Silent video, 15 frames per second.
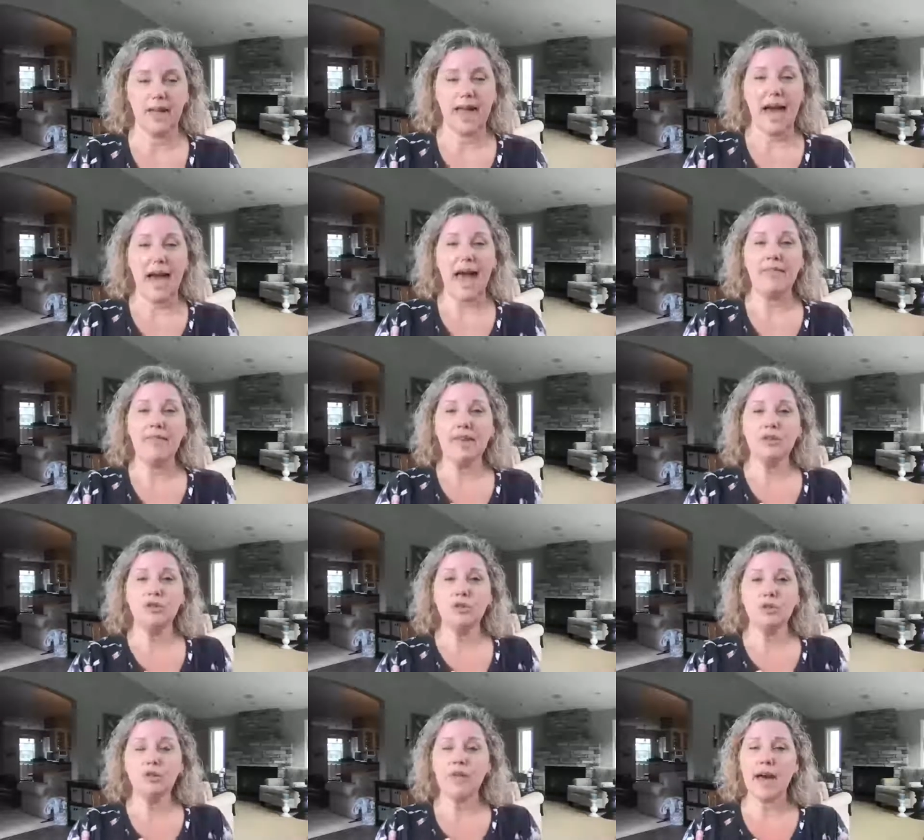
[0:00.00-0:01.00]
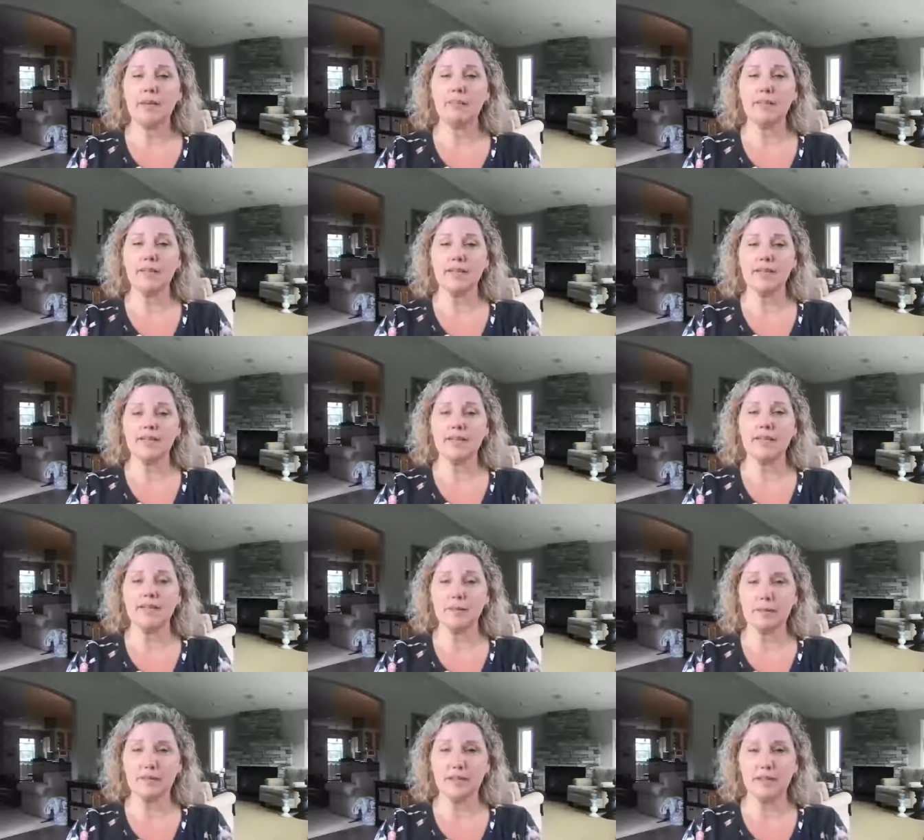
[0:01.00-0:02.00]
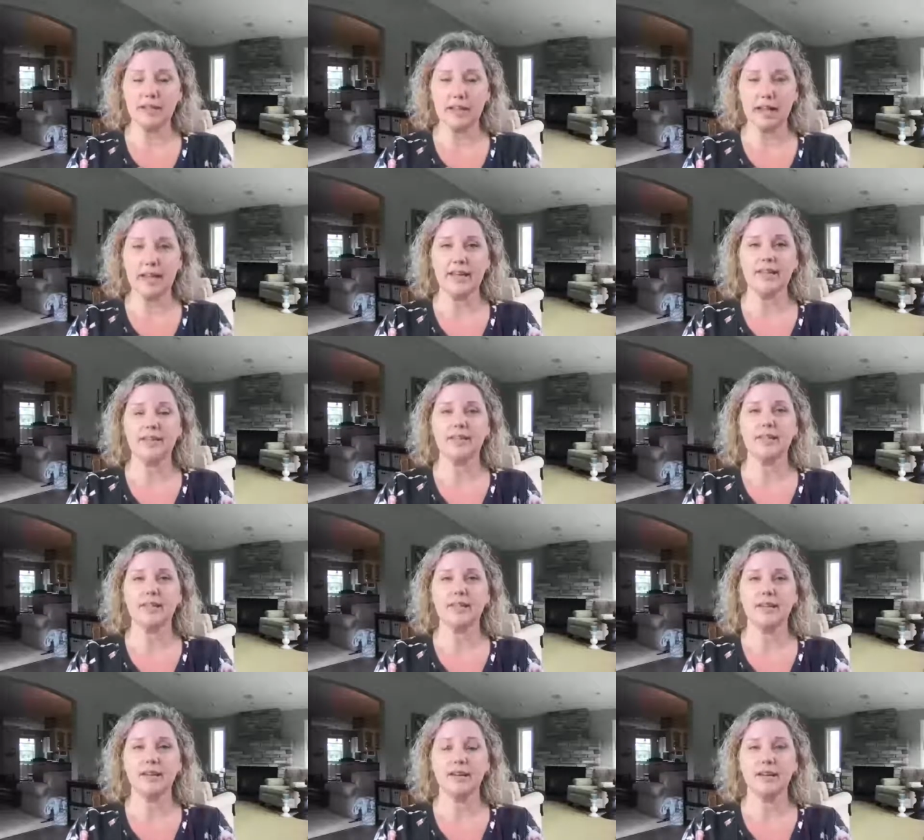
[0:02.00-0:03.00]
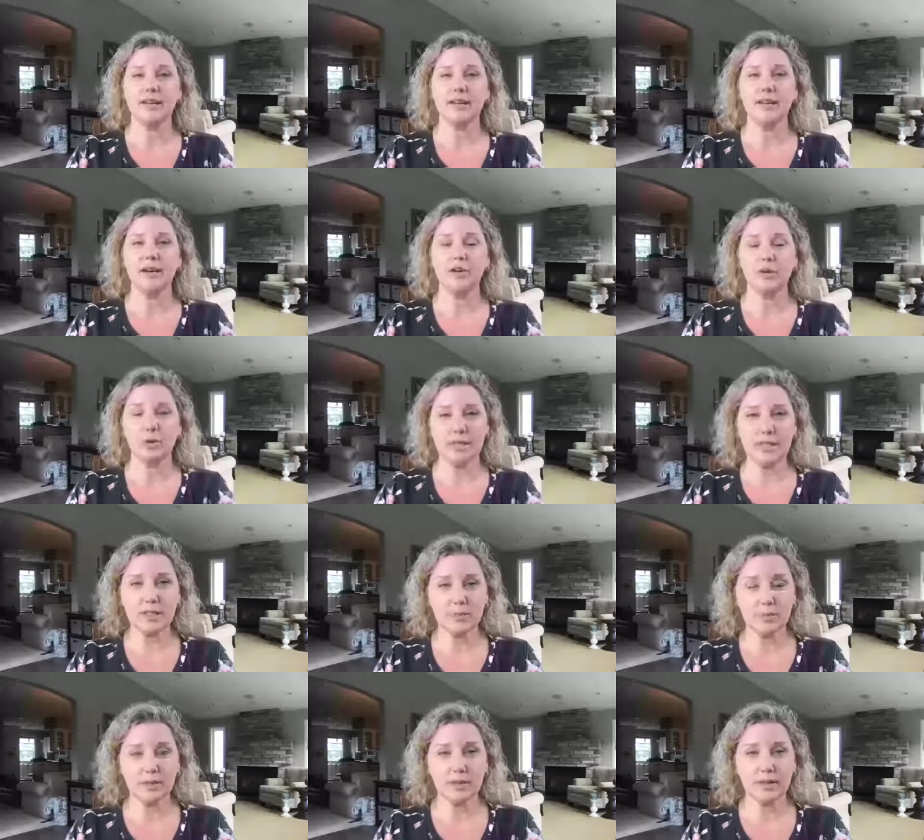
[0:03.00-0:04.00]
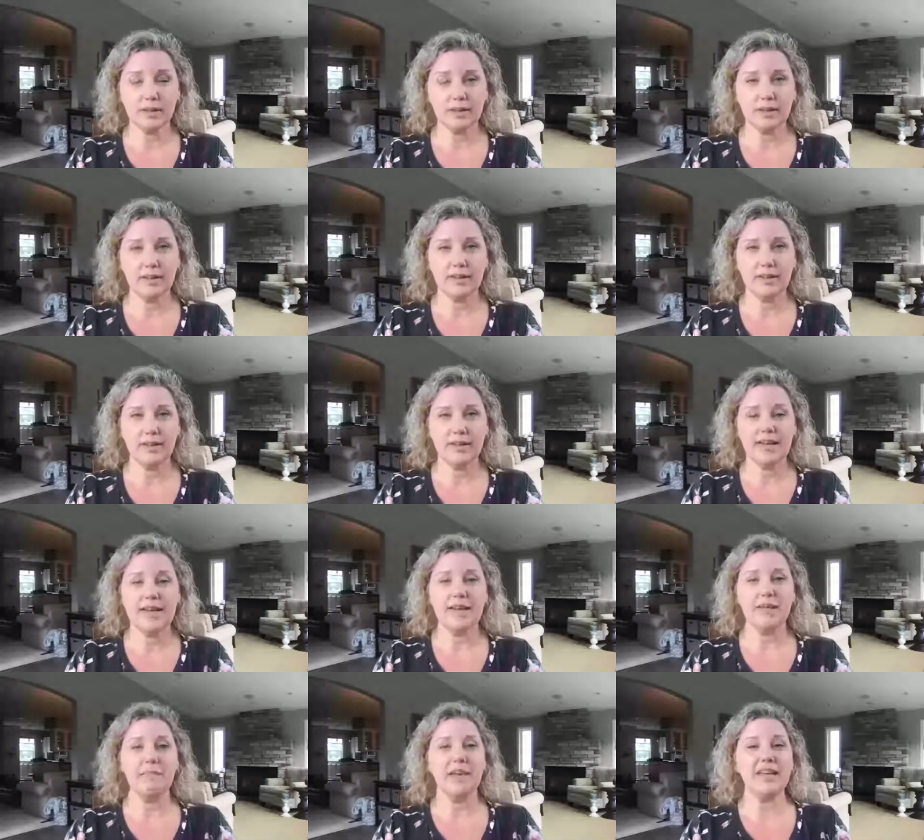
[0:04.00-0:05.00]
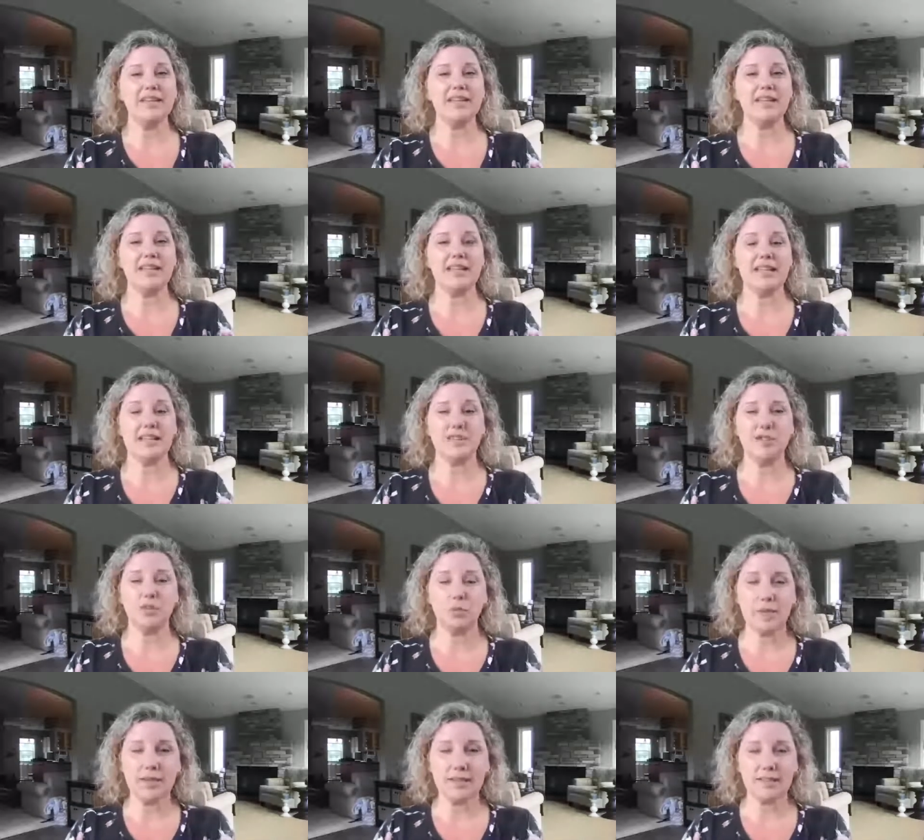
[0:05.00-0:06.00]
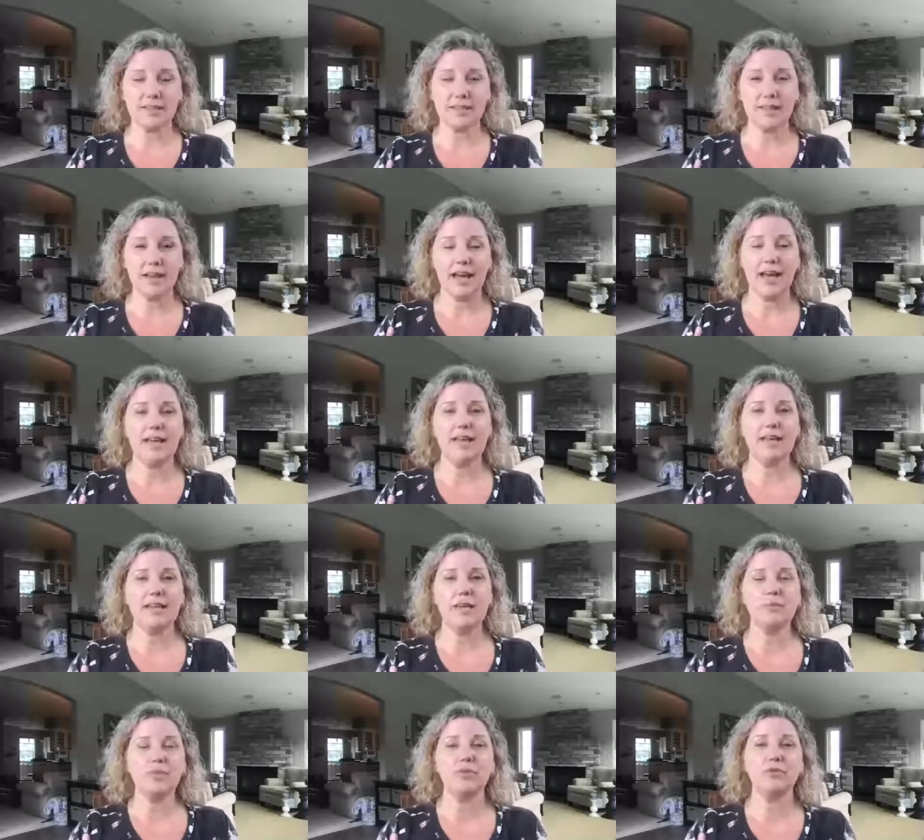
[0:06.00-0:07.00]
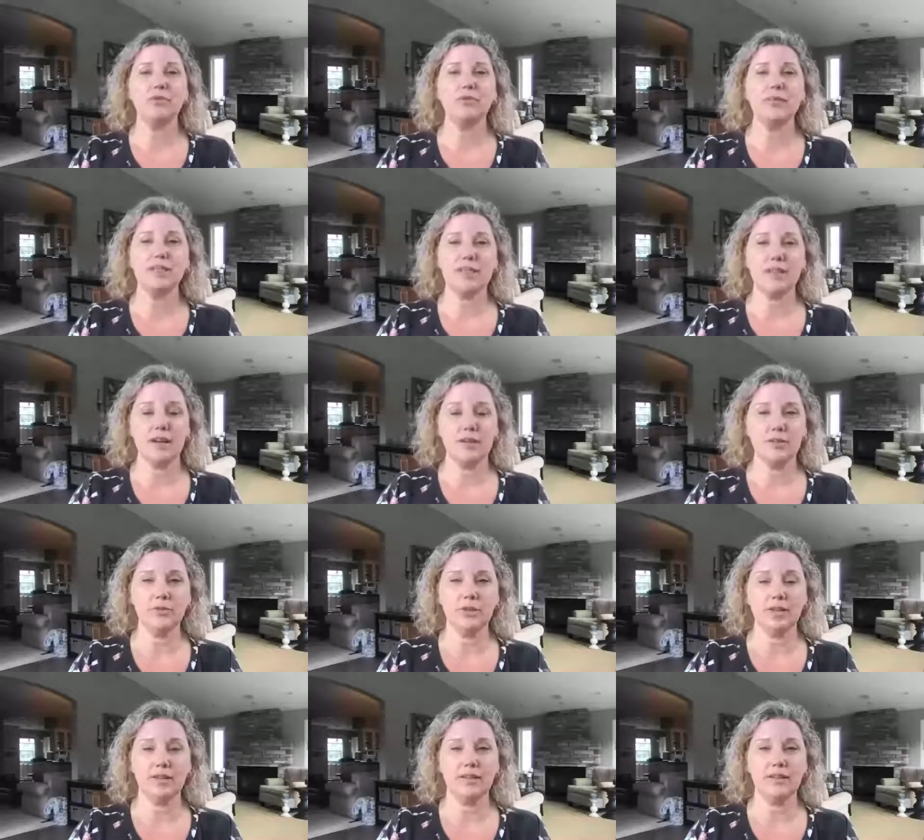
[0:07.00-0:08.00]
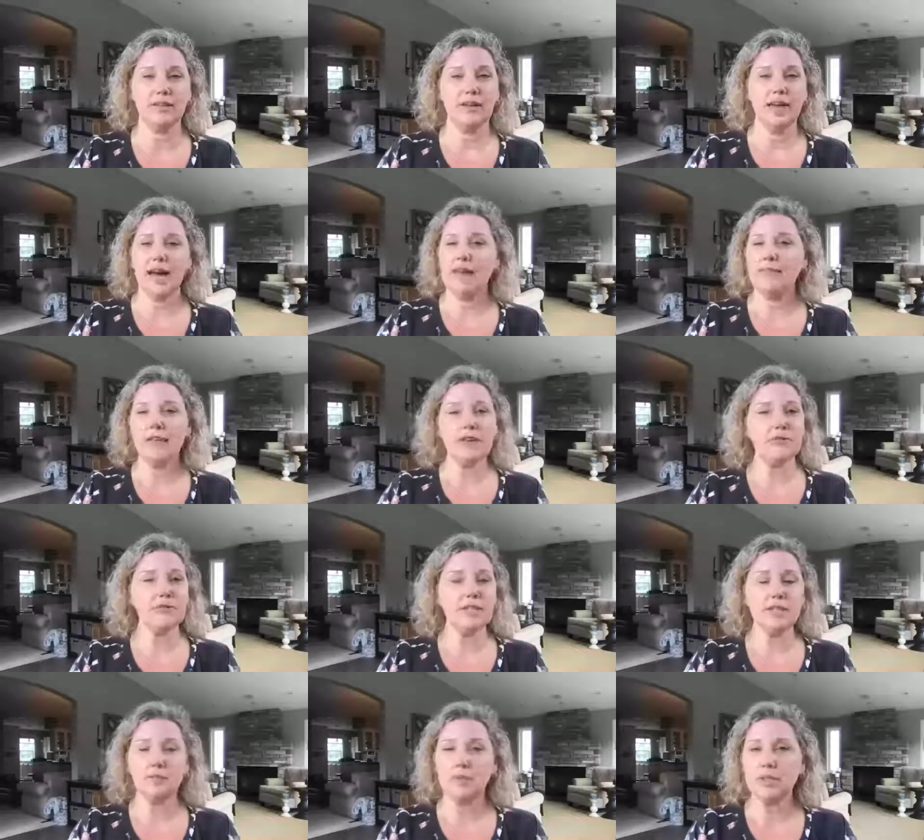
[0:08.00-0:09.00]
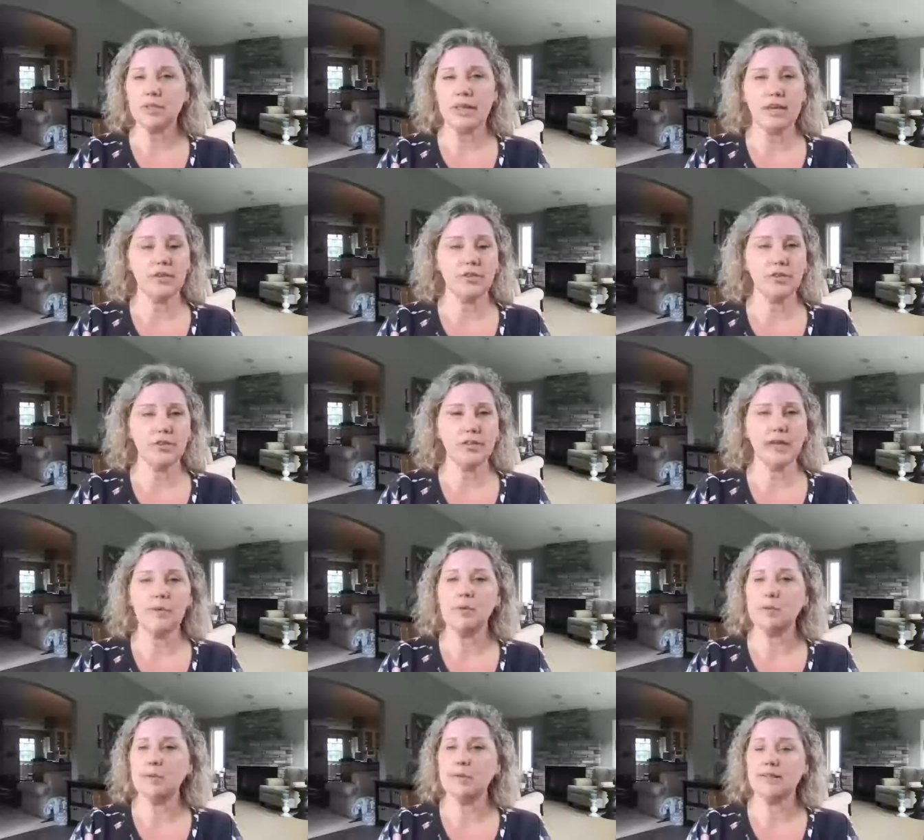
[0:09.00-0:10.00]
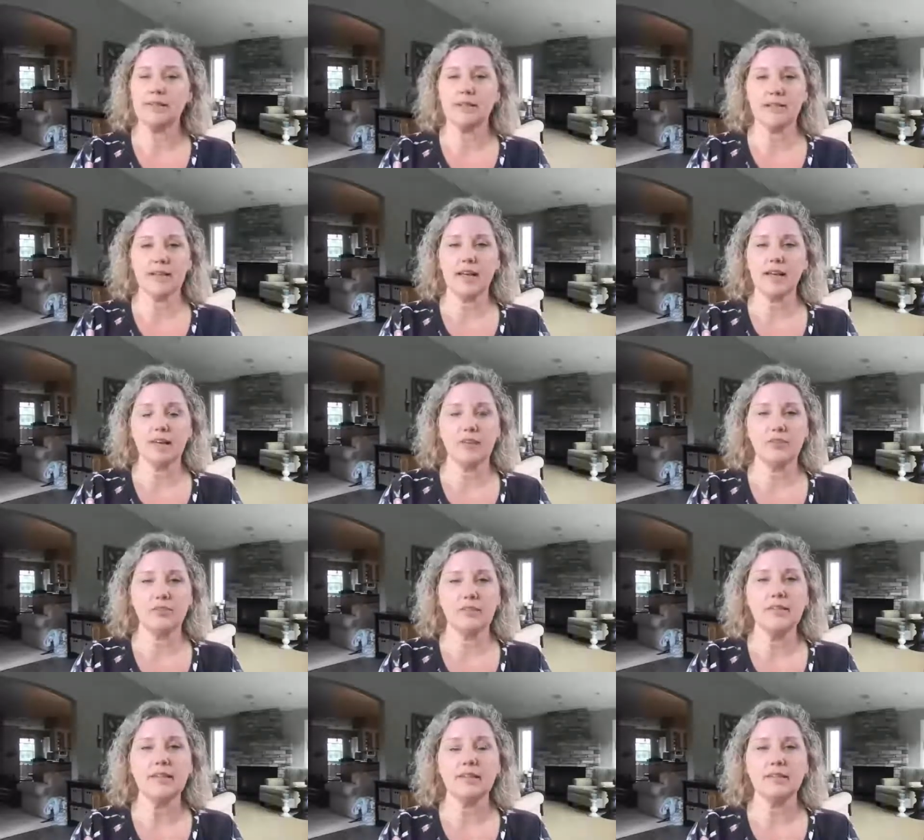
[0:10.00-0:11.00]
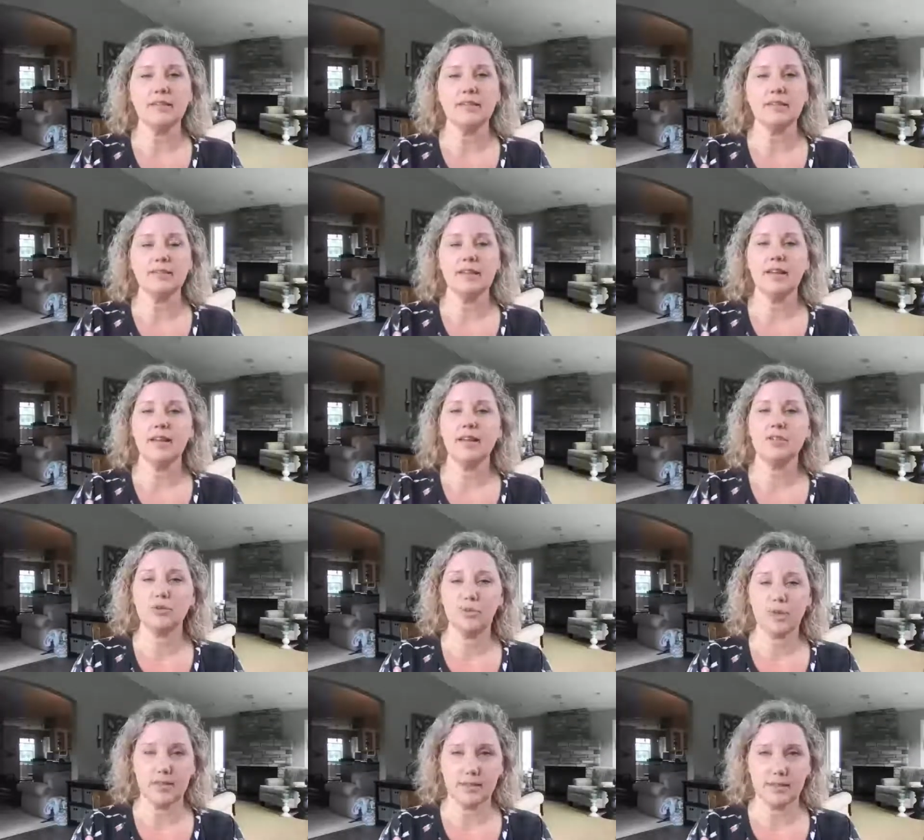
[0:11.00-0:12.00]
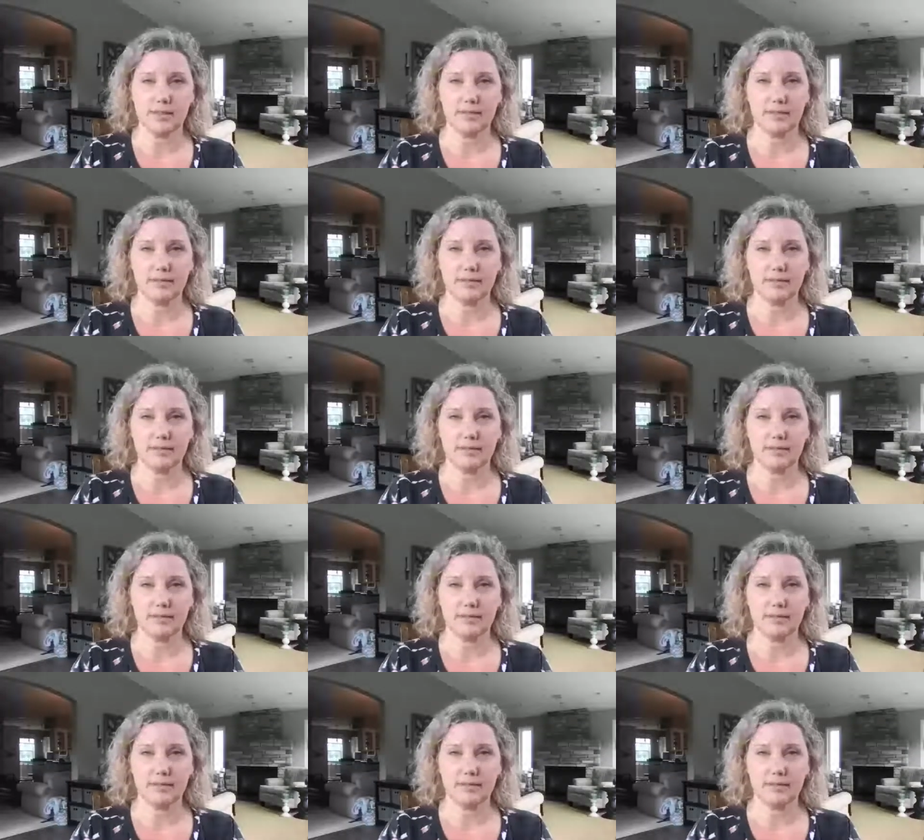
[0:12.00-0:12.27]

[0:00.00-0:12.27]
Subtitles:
And they do that because it keeps the lettuce crisp, it makes it taste sweet, and it keeps it from discoloring. And they don't need to put that on their label because it's not an ingredient, it's a rinse.